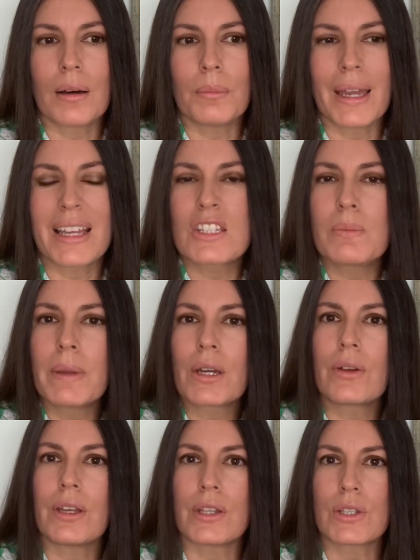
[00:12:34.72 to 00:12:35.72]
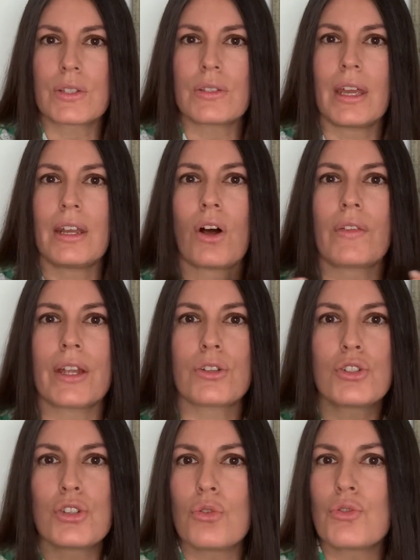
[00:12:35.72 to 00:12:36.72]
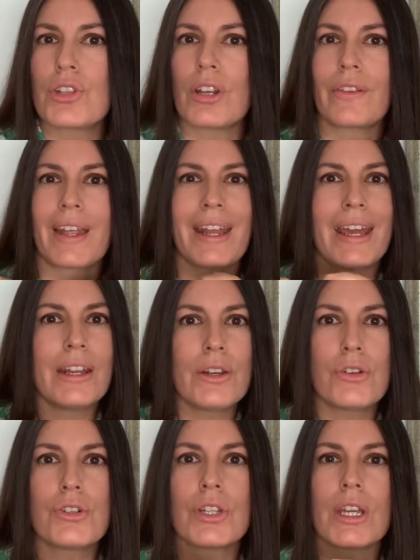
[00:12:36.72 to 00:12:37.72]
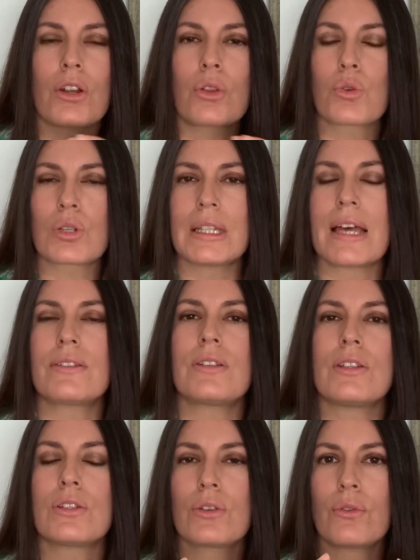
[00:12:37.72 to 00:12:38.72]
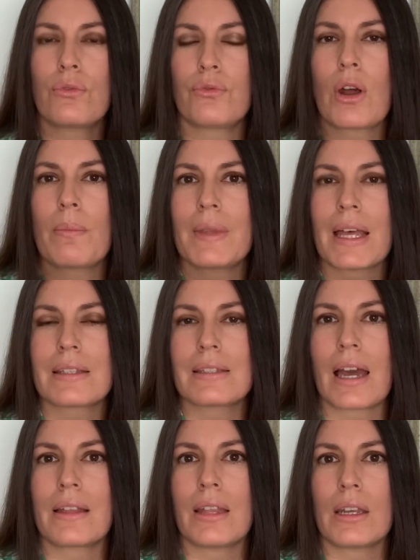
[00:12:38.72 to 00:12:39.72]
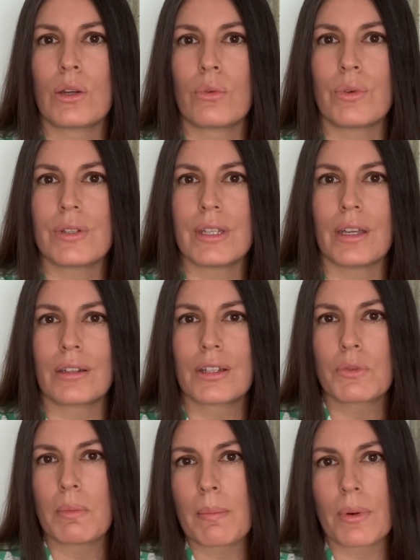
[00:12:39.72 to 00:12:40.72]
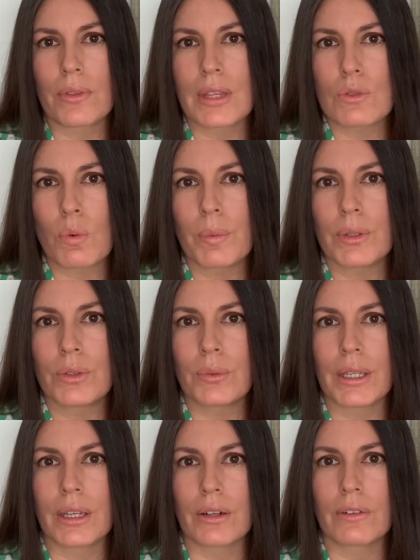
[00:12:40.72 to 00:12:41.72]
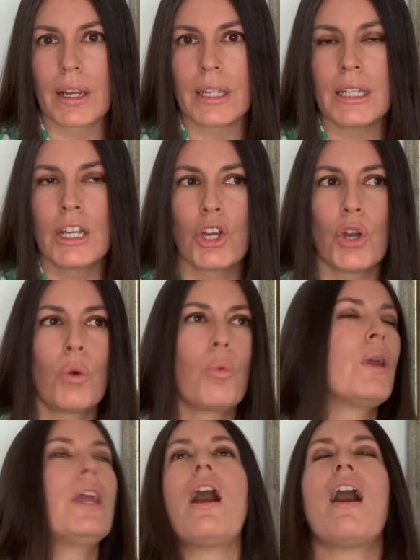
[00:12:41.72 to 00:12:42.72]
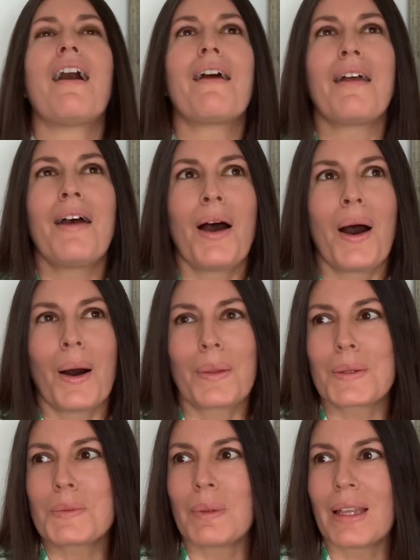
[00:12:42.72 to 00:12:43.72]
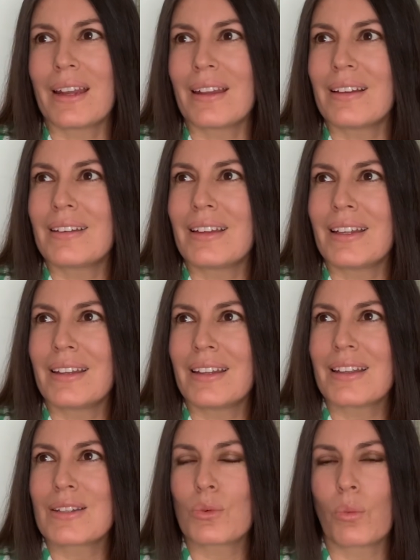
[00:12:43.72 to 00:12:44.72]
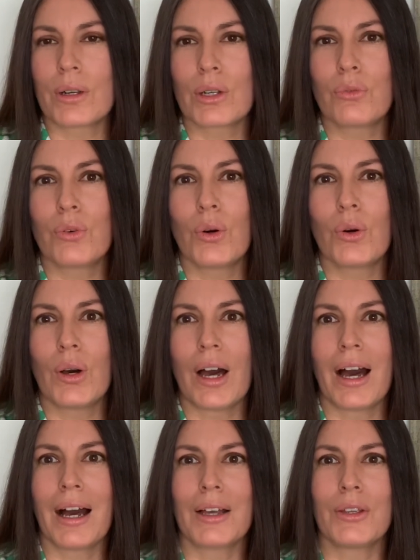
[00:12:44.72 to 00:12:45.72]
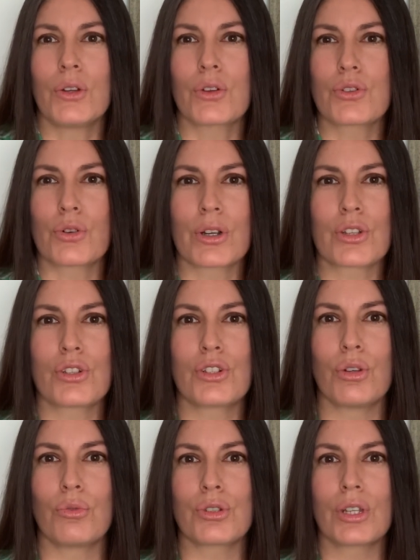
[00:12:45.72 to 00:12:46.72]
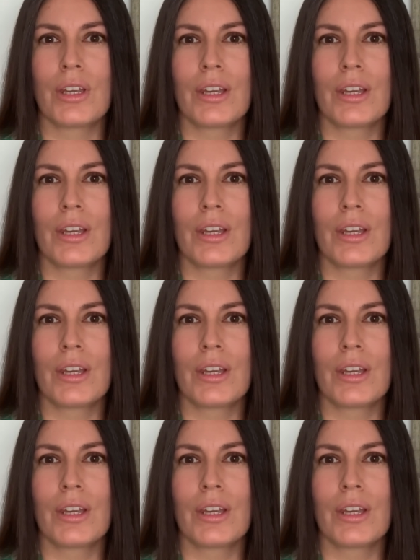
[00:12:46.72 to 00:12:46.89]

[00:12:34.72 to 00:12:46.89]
experience and all that juice and all that energy and all those lessons from that sign that it was in. Because remember, that's what we're doing here, right? We are on this planet in this wonderful, sort of suit